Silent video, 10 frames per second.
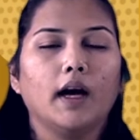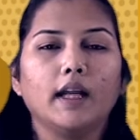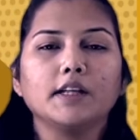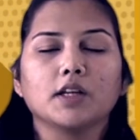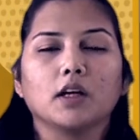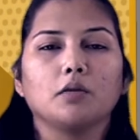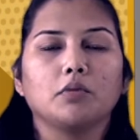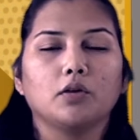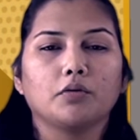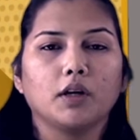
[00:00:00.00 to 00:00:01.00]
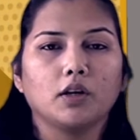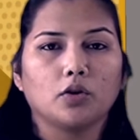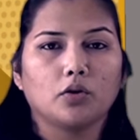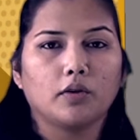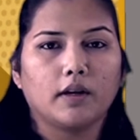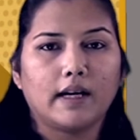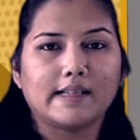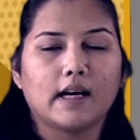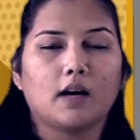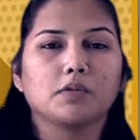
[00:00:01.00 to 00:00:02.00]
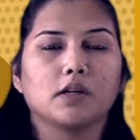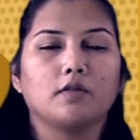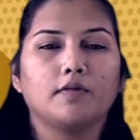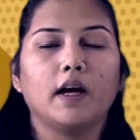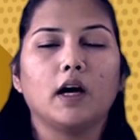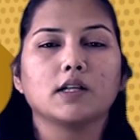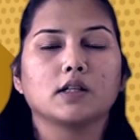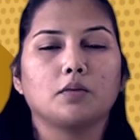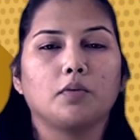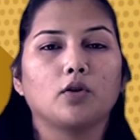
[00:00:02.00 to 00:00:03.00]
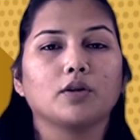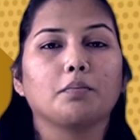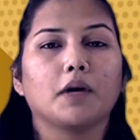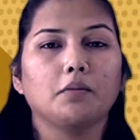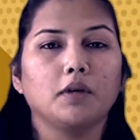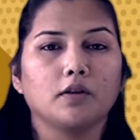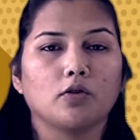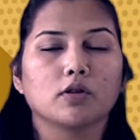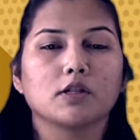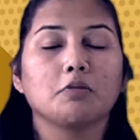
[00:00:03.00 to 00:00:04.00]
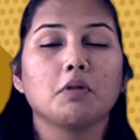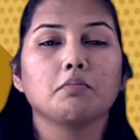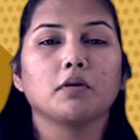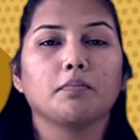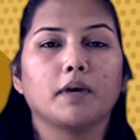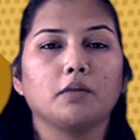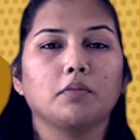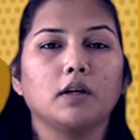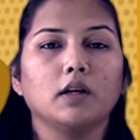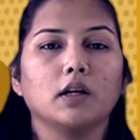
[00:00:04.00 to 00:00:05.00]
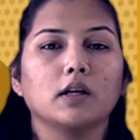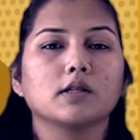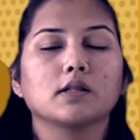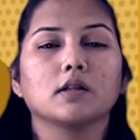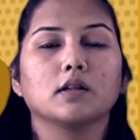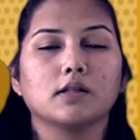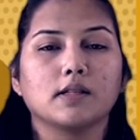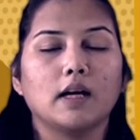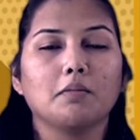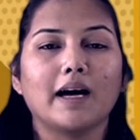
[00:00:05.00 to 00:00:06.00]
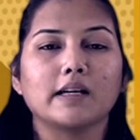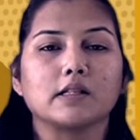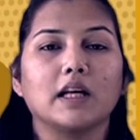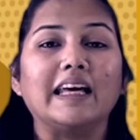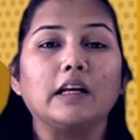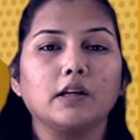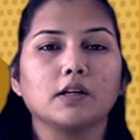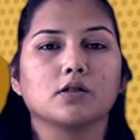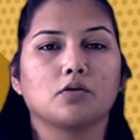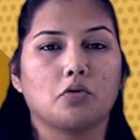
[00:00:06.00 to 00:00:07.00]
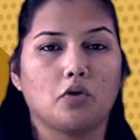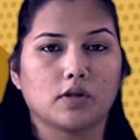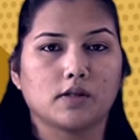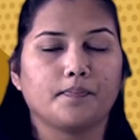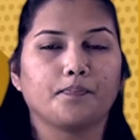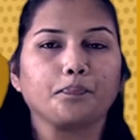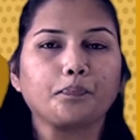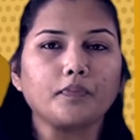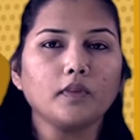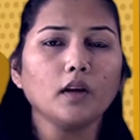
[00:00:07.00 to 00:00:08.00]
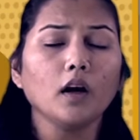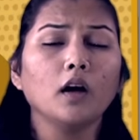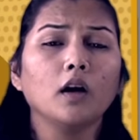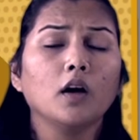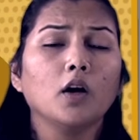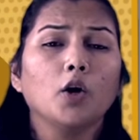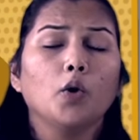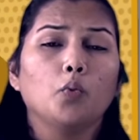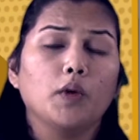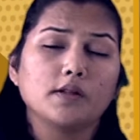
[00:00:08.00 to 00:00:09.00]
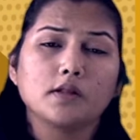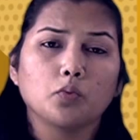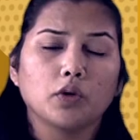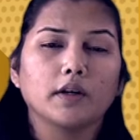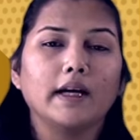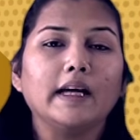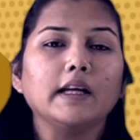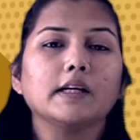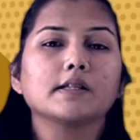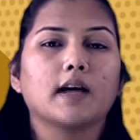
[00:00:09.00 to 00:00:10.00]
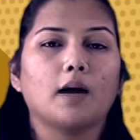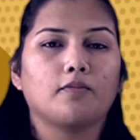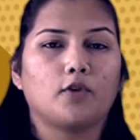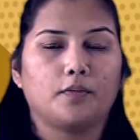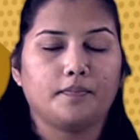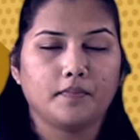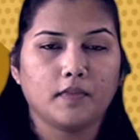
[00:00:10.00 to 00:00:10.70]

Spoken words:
Anytime during your exams, if they ask about the primary rocks, remember primary is the same as the igneous rocks. Where does the word igneous come from?